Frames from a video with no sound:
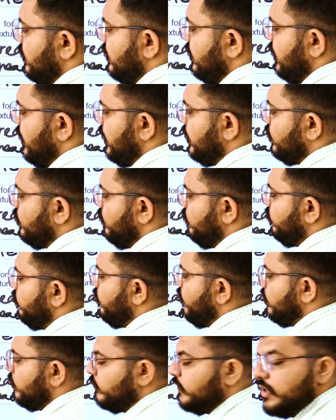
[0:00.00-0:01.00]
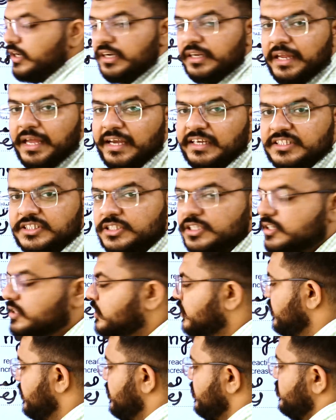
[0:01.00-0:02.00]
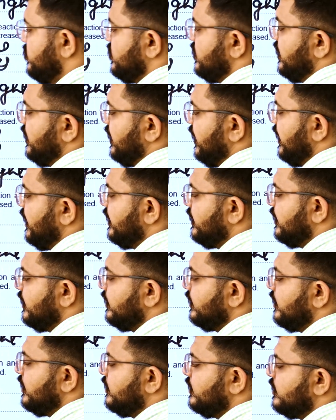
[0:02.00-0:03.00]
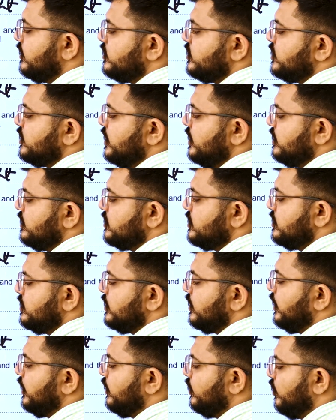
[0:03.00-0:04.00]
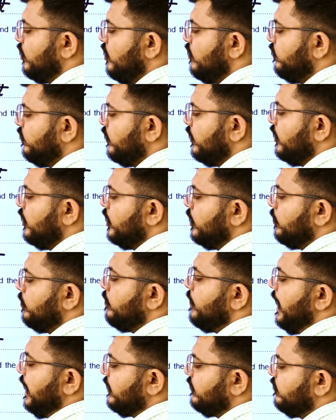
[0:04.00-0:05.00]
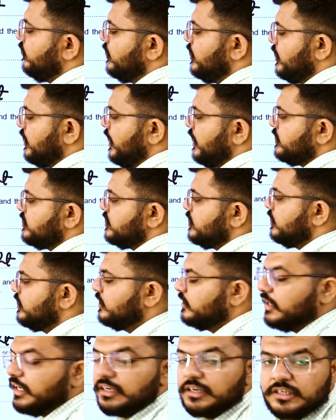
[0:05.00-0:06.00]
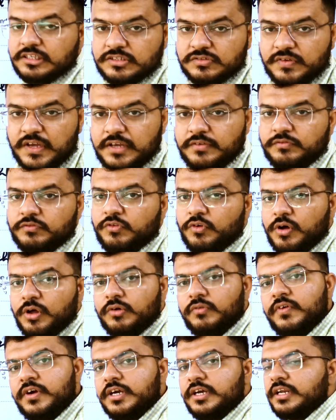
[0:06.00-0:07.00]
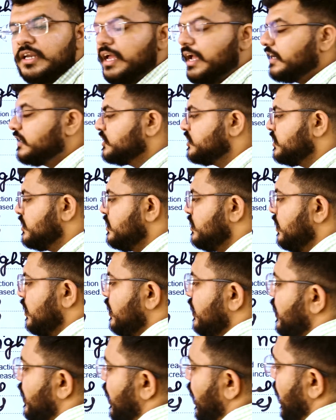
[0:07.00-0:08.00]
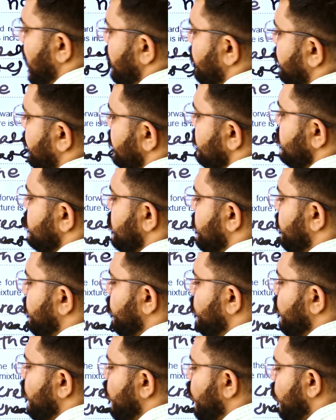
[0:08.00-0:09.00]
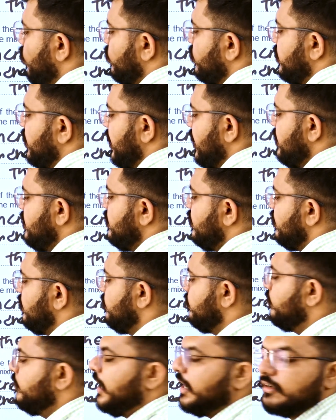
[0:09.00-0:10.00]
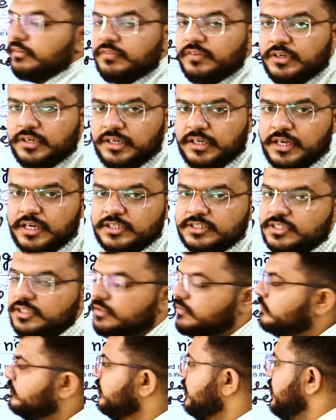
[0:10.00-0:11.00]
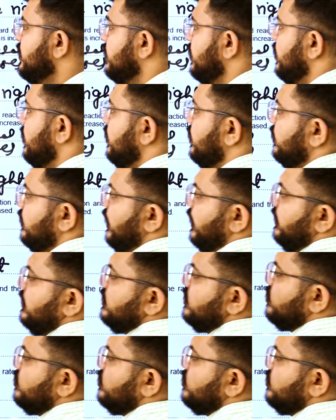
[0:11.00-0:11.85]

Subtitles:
rate of forward reaction is greater than the change in rate of backward reaction. That is why forward reaction happens more than backward reaction, right? That is